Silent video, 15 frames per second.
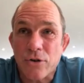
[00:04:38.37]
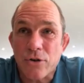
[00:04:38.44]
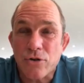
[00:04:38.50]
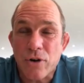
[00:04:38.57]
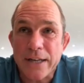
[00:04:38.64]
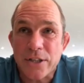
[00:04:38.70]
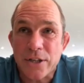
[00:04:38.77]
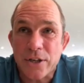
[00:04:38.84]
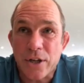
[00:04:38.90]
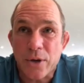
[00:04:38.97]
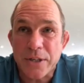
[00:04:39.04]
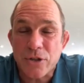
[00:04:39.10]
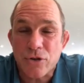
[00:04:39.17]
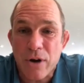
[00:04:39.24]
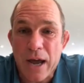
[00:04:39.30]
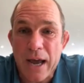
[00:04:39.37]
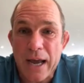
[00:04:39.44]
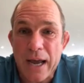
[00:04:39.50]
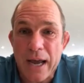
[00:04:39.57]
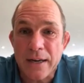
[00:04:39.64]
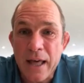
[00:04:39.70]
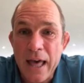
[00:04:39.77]
try to do is try
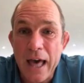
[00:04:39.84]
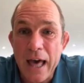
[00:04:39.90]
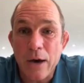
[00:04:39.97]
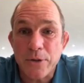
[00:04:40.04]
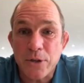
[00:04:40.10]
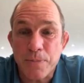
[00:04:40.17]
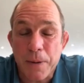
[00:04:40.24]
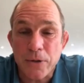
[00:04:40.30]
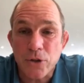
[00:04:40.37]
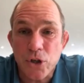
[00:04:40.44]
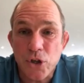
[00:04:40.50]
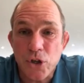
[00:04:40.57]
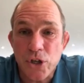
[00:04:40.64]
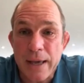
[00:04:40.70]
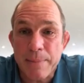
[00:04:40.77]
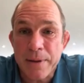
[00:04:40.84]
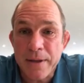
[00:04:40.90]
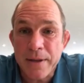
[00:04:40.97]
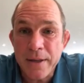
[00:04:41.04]
and help with sponsorship.